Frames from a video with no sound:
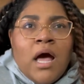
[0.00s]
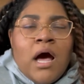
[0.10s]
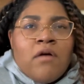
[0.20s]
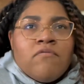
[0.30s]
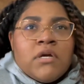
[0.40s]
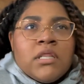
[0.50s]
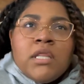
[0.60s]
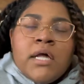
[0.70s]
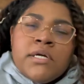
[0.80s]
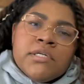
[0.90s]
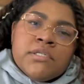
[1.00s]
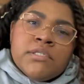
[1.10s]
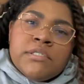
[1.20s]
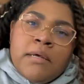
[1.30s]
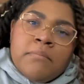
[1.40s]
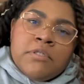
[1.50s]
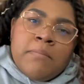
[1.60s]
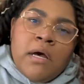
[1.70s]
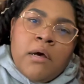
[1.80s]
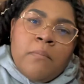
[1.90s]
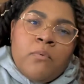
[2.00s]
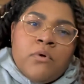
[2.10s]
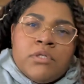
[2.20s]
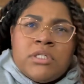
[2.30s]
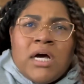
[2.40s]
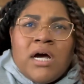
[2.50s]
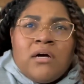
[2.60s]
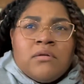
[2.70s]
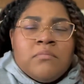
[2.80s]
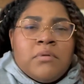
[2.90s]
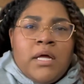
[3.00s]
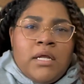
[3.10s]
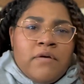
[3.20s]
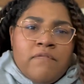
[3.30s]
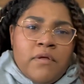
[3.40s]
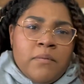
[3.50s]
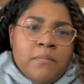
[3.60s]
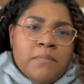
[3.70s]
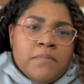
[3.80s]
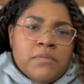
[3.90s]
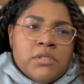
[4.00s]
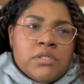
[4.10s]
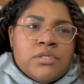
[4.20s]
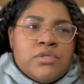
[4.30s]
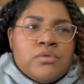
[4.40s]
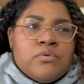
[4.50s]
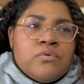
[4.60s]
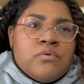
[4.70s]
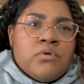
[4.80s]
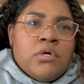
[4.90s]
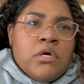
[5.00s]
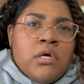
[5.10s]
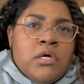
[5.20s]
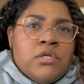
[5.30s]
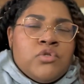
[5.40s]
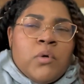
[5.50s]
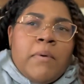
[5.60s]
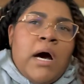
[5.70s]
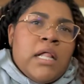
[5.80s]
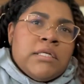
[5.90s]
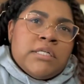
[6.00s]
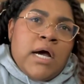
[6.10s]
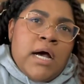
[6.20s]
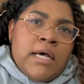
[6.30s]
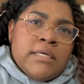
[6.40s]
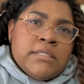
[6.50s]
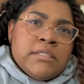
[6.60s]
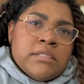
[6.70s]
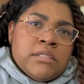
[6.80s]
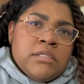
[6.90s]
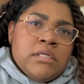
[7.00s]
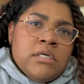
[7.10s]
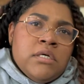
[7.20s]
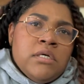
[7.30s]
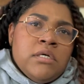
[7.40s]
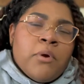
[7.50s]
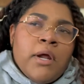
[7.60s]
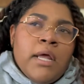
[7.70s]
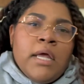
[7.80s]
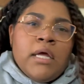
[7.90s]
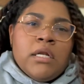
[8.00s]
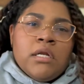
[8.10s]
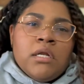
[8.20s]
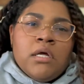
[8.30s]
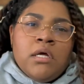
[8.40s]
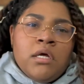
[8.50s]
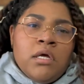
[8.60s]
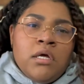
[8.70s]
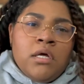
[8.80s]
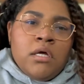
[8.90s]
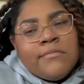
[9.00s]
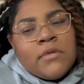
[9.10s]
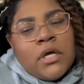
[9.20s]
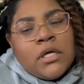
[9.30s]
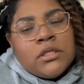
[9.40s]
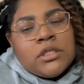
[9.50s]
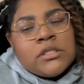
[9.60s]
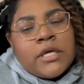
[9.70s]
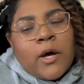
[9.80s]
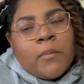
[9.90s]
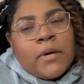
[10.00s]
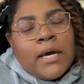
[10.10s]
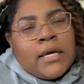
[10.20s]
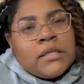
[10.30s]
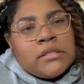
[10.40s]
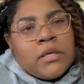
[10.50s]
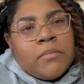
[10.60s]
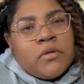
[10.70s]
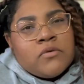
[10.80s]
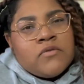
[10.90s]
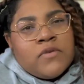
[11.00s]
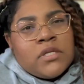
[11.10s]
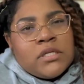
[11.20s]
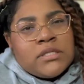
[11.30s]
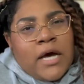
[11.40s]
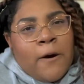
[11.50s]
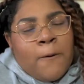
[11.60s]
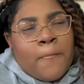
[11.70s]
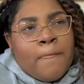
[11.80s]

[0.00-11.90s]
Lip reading: I've written letters to my unborn child, plenty of them, just to apologize and pray and just to help God get some of those feelings out,